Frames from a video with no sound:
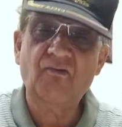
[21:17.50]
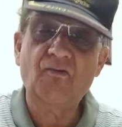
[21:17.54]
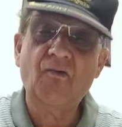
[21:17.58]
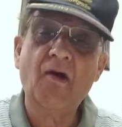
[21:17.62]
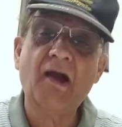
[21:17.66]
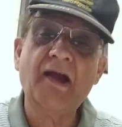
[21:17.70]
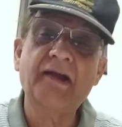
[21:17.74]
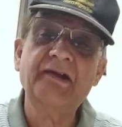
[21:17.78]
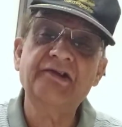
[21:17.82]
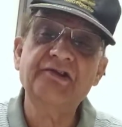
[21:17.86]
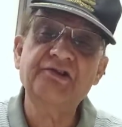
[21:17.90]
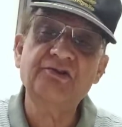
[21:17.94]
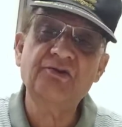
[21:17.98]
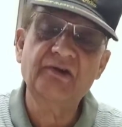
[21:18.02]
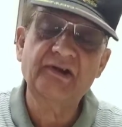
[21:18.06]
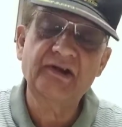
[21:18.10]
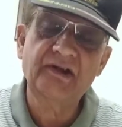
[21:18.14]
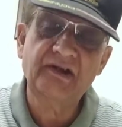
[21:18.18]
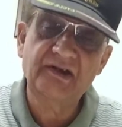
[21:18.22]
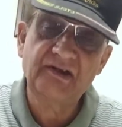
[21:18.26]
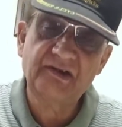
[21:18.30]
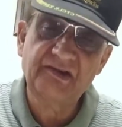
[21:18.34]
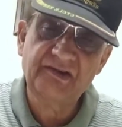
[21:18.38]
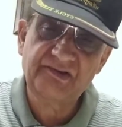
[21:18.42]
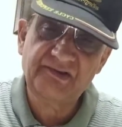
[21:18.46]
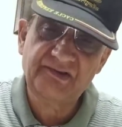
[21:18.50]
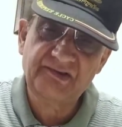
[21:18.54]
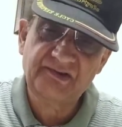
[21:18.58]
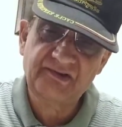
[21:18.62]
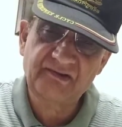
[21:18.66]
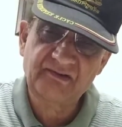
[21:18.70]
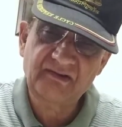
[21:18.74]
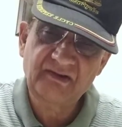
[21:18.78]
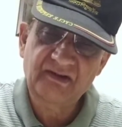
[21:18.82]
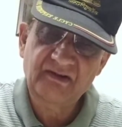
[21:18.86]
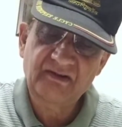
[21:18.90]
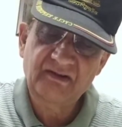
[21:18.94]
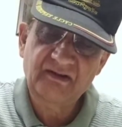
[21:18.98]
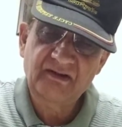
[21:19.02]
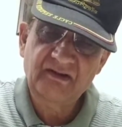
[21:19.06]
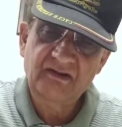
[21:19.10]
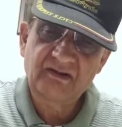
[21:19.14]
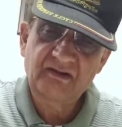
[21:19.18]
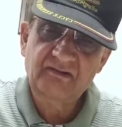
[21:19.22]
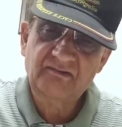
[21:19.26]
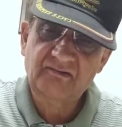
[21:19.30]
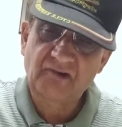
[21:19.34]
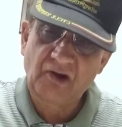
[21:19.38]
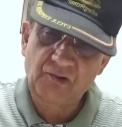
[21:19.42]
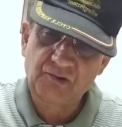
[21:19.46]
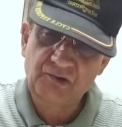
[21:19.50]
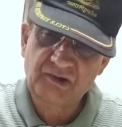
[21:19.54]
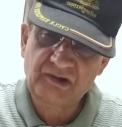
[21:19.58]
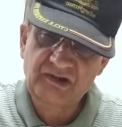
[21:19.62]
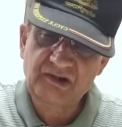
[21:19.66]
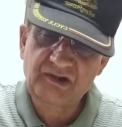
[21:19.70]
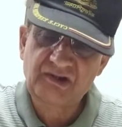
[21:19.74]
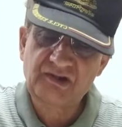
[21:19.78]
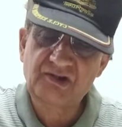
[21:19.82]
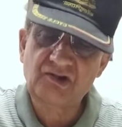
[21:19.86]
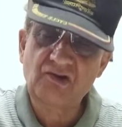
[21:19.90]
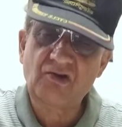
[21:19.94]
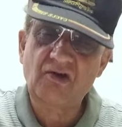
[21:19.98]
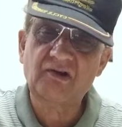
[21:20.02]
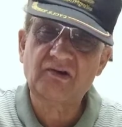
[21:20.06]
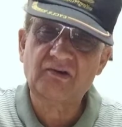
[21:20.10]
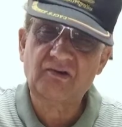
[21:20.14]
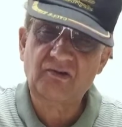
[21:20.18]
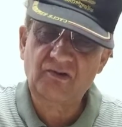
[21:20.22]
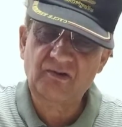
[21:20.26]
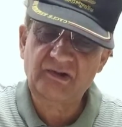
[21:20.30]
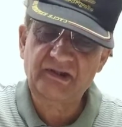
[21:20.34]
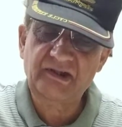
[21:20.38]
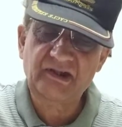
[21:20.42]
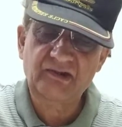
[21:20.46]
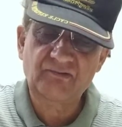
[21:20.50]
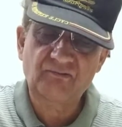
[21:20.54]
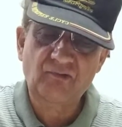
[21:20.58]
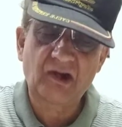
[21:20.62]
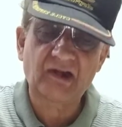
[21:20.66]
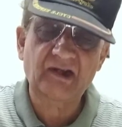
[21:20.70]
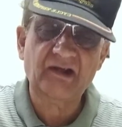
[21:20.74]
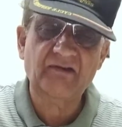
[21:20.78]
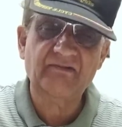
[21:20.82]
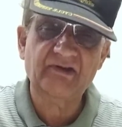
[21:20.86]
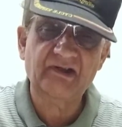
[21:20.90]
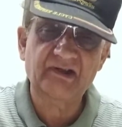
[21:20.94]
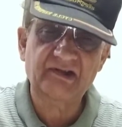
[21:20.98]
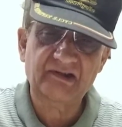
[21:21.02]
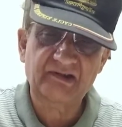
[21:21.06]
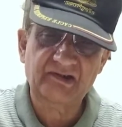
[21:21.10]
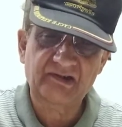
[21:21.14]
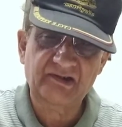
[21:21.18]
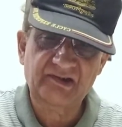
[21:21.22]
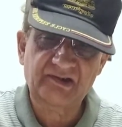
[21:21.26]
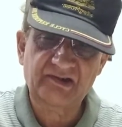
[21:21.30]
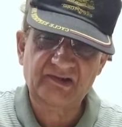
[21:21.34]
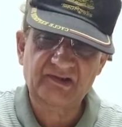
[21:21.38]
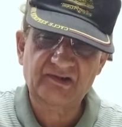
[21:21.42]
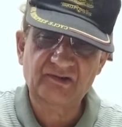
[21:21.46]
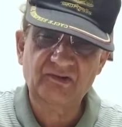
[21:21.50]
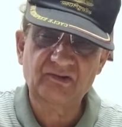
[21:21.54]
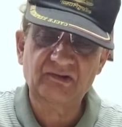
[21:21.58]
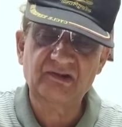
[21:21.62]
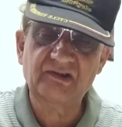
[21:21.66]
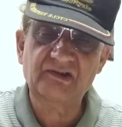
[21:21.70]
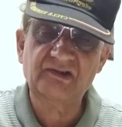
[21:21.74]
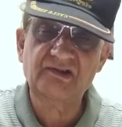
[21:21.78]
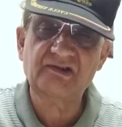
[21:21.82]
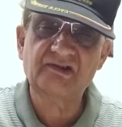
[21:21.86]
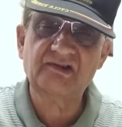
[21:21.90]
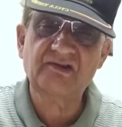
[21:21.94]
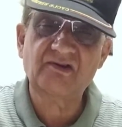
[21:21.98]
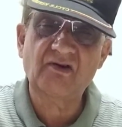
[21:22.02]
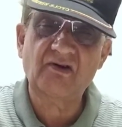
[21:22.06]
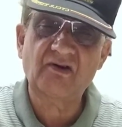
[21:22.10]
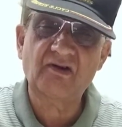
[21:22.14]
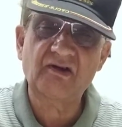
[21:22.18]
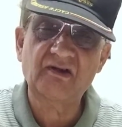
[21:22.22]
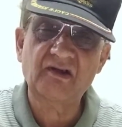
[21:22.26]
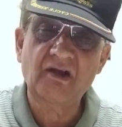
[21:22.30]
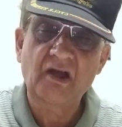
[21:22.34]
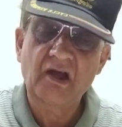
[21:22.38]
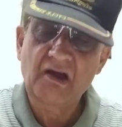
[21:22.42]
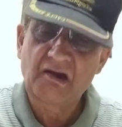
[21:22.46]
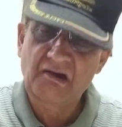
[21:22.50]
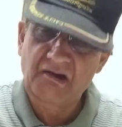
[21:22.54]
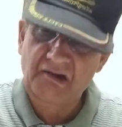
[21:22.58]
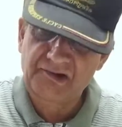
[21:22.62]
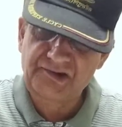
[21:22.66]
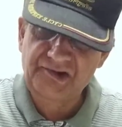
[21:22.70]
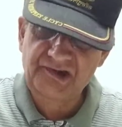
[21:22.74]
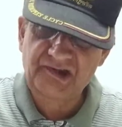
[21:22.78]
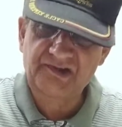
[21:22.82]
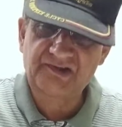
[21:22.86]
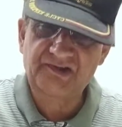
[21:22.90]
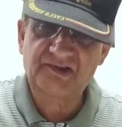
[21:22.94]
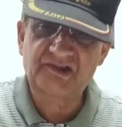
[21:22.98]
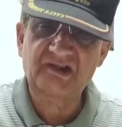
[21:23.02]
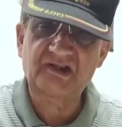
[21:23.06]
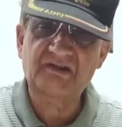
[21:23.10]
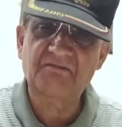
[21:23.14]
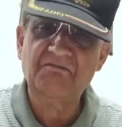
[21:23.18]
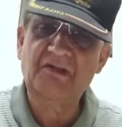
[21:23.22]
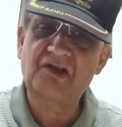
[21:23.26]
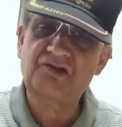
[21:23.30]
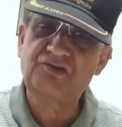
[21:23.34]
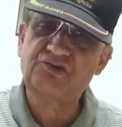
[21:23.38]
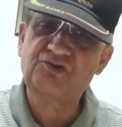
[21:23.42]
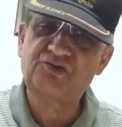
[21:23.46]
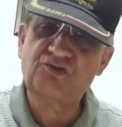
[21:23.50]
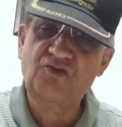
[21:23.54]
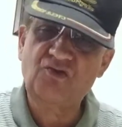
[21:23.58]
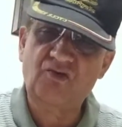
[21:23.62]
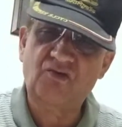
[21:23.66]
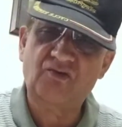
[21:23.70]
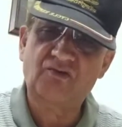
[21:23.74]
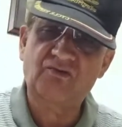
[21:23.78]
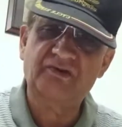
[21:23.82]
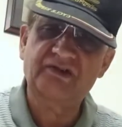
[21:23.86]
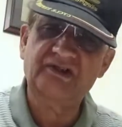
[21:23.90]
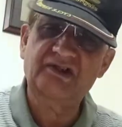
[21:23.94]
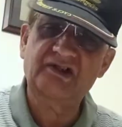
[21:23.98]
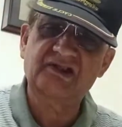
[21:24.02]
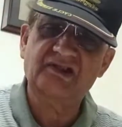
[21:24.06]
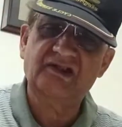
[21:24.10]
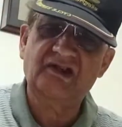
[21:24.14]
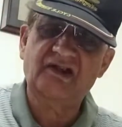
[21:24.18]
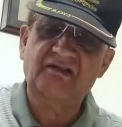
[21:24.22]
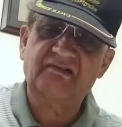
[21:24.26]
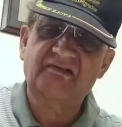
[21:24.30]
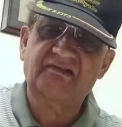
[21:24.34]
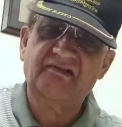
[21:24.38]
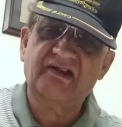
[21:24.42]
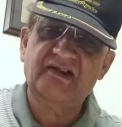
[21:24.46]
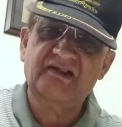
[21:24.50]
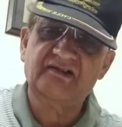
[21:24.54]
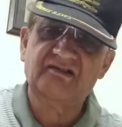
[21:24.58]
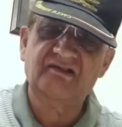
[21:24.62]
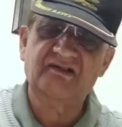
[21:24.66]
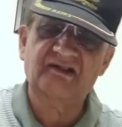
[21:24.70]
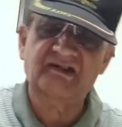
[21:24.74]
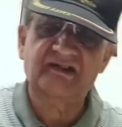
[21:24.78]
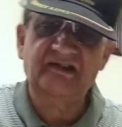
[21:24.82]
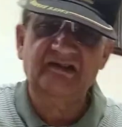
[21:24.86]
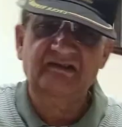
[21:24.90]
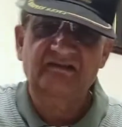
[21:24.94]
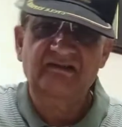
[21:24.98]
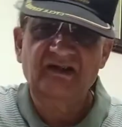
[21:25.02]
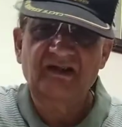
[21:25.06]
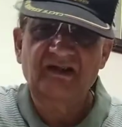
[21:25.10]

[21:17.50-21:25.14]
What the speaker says: void urine in his trousers or clothing, whatever it is. So this is called urgency. He must go. He is in a great hurry.